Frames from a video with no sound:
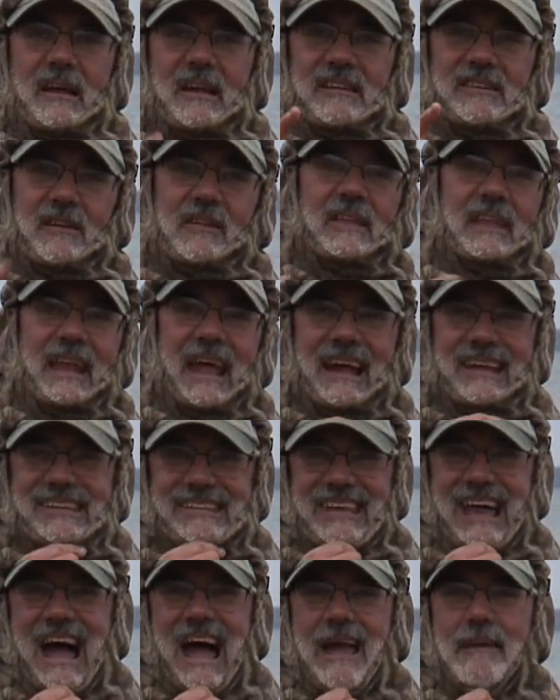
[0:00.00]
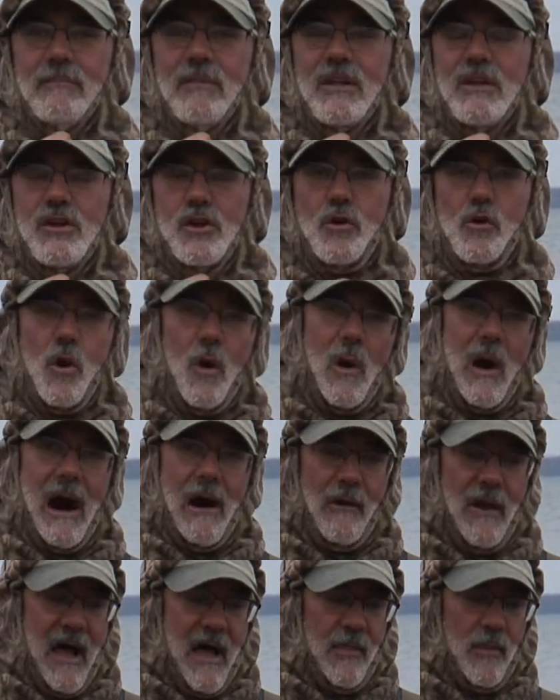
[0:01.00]
so the next time that you go
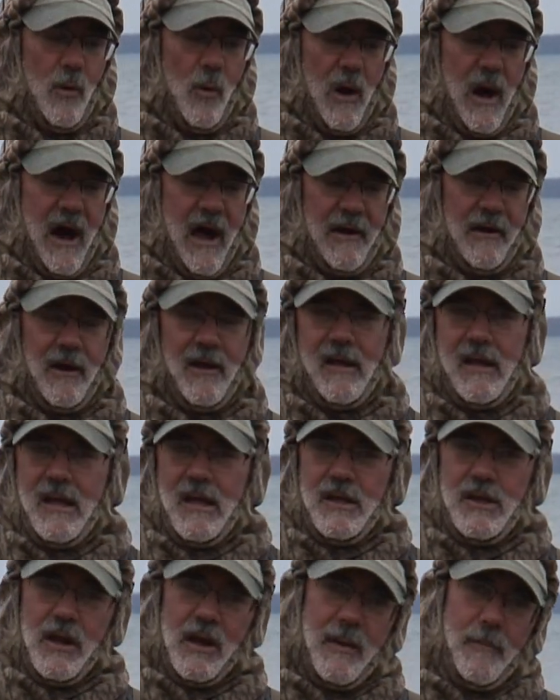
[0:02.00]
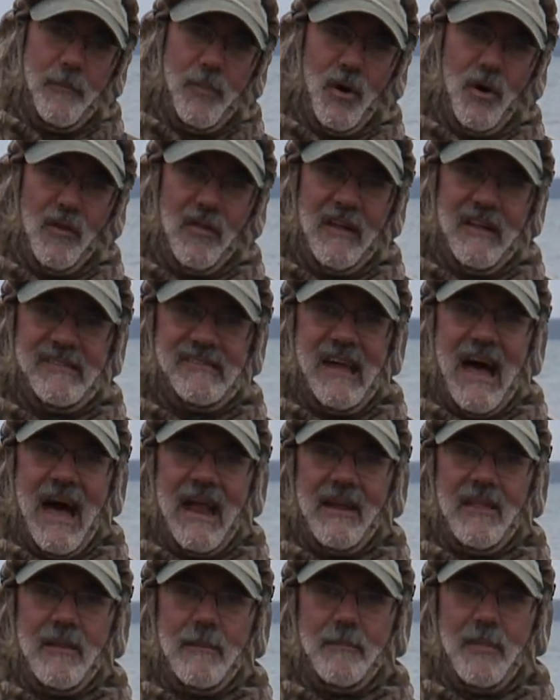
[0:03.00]
out on the water, you can pull this out of the